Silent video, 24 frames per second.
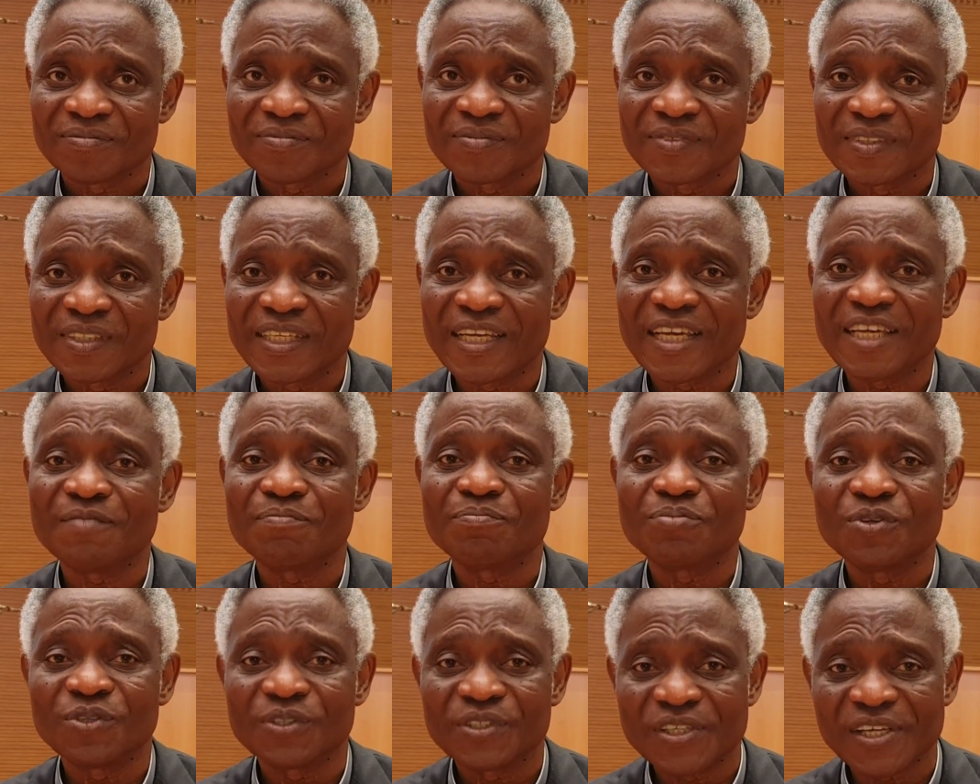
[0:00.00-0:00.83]
then
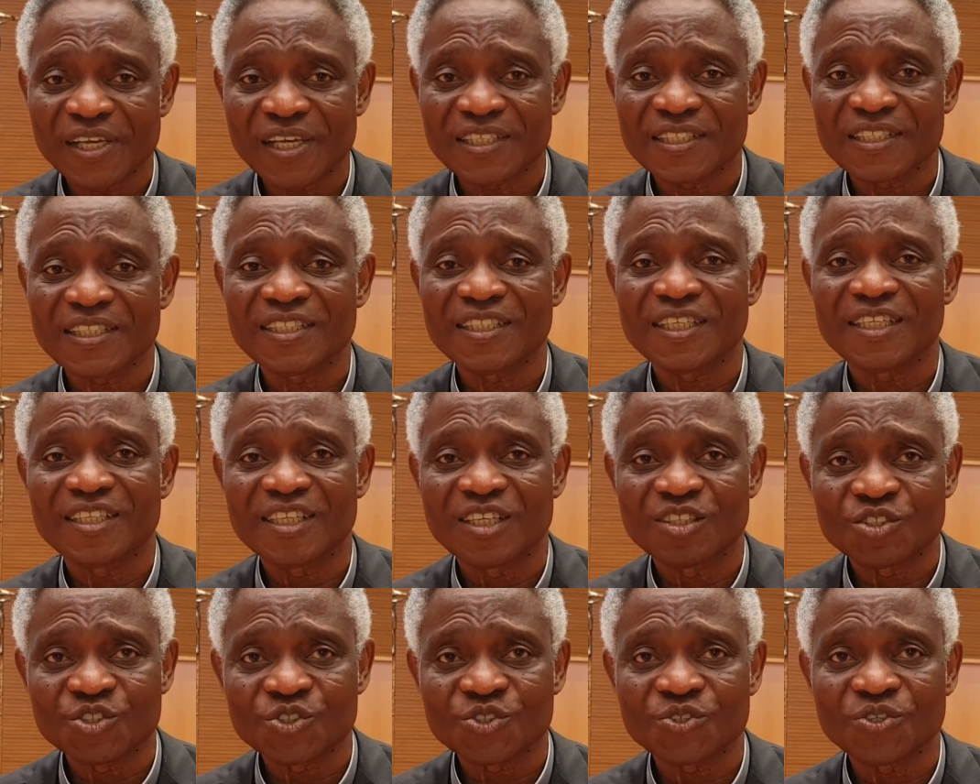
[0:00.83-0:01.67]
protecting and
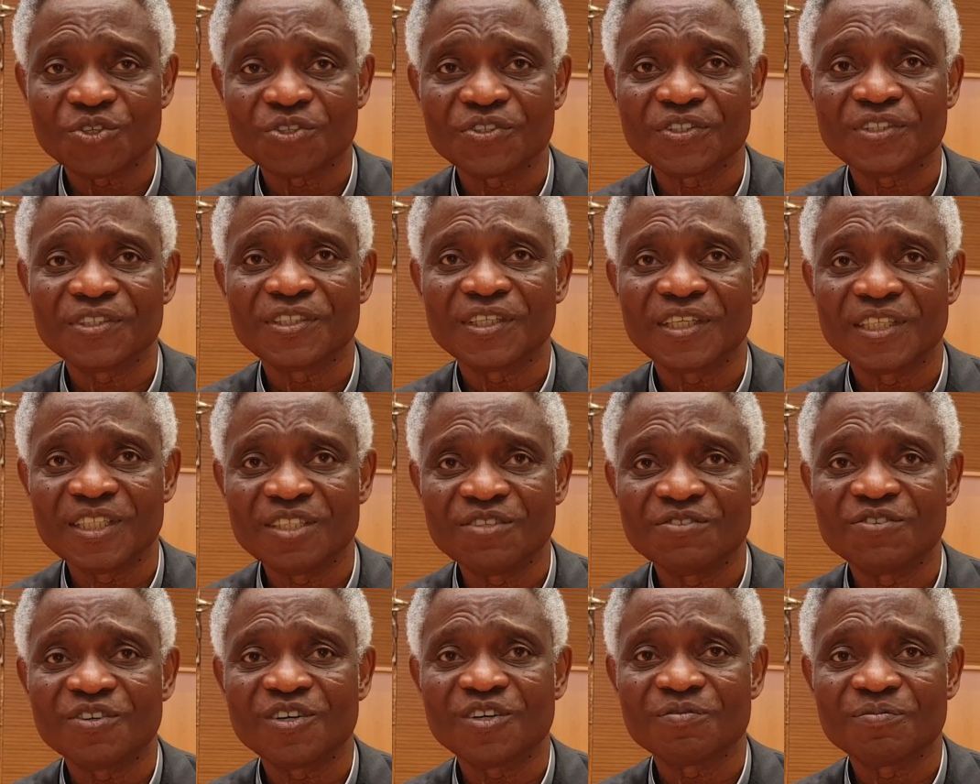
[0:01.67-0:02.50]
ensuring the
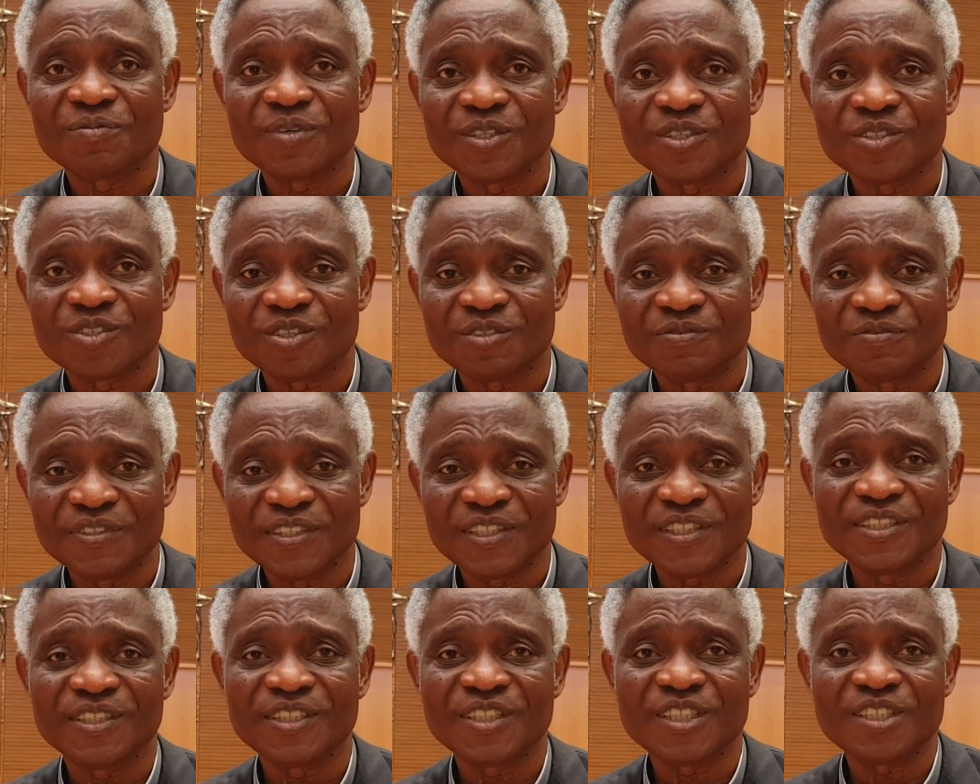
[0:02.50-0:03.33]
development of
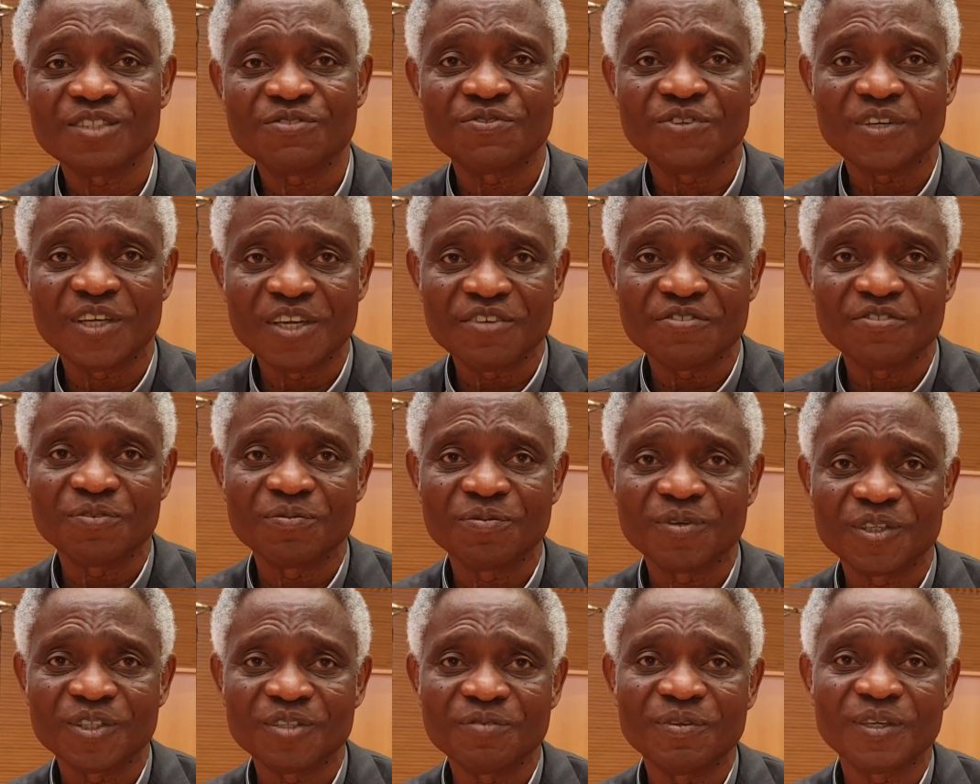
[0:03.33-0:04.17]
dignity for
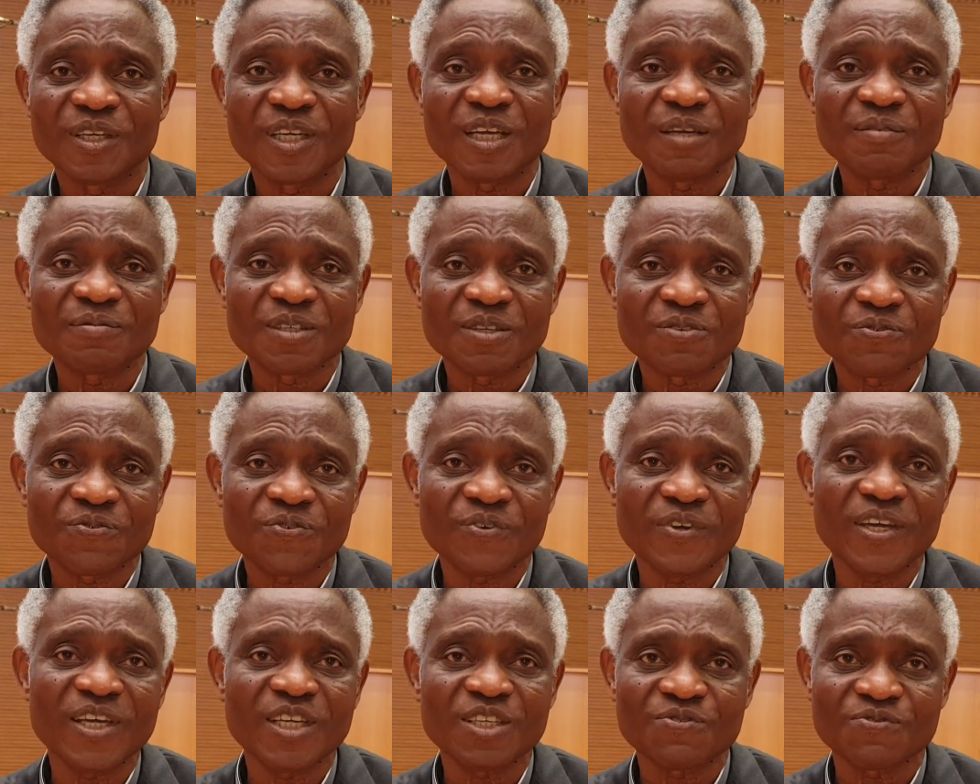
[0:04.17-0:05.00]
everybody becomes the
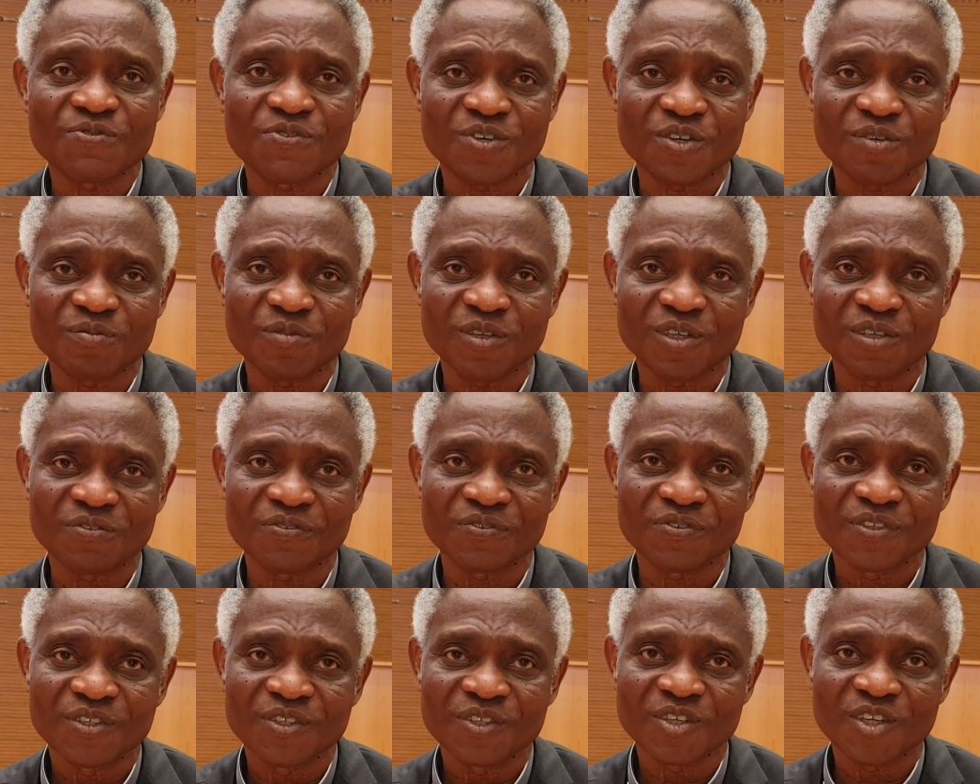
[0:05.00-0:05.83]
first form of
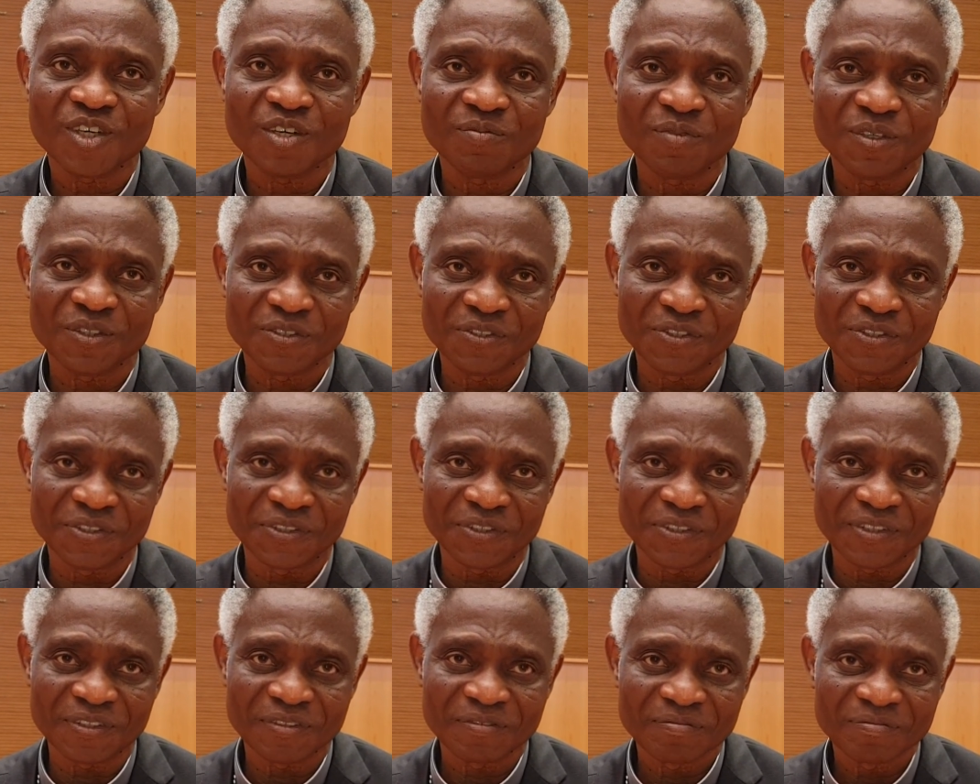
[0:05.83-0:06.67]
common
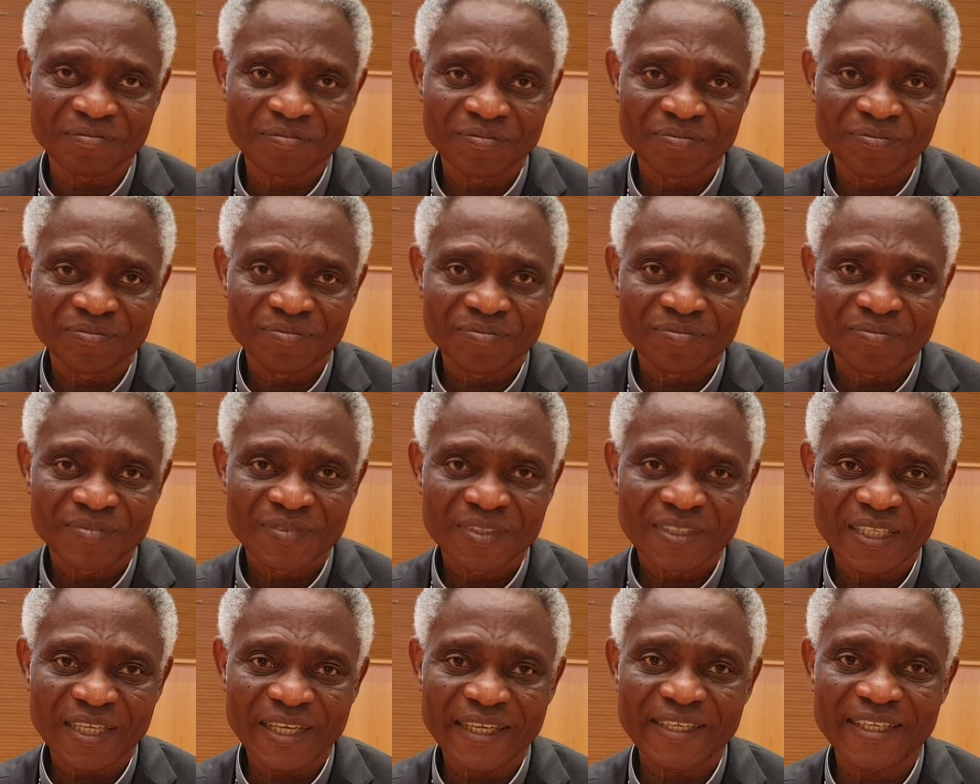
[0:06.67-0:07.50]
good.
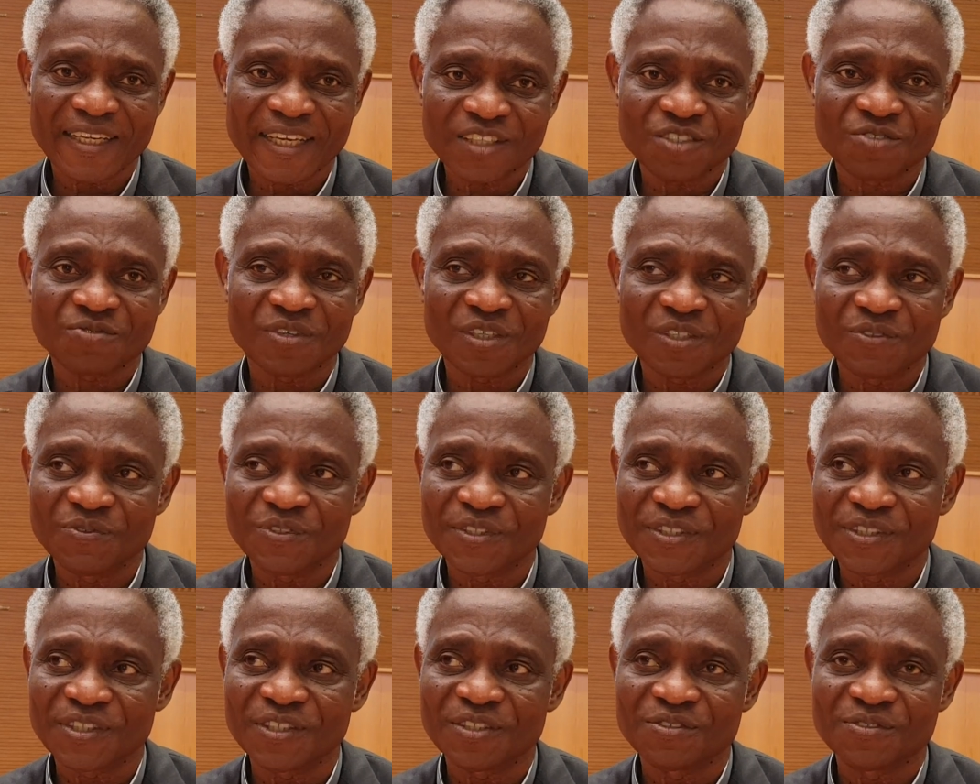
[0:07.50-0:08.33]
And that's what we
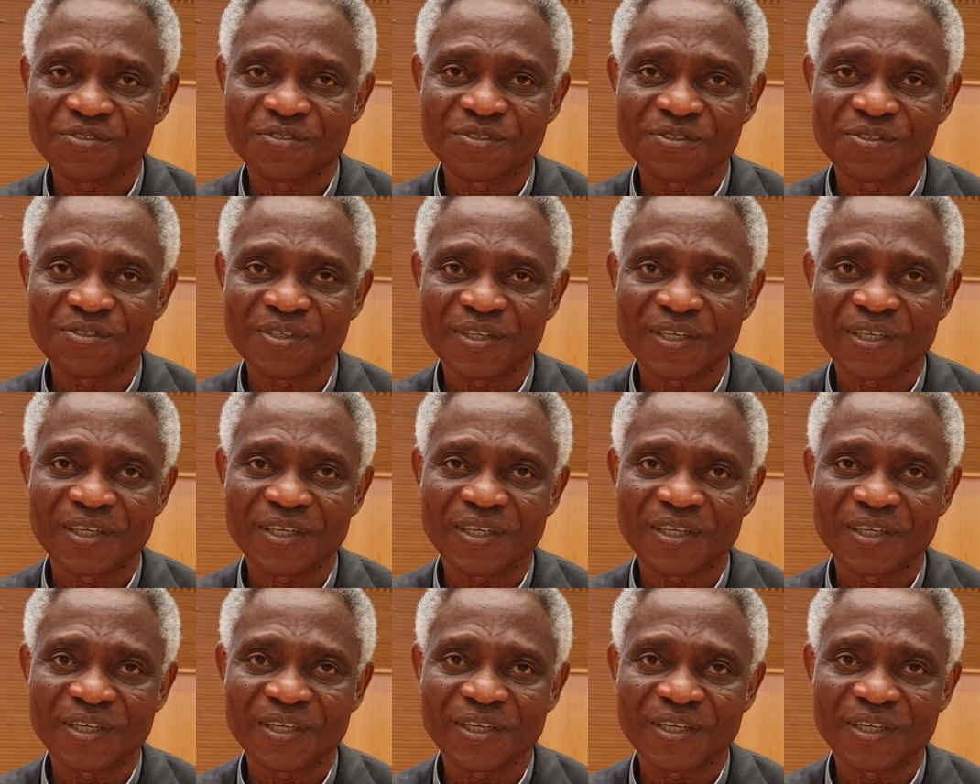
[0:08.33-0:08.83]
seek to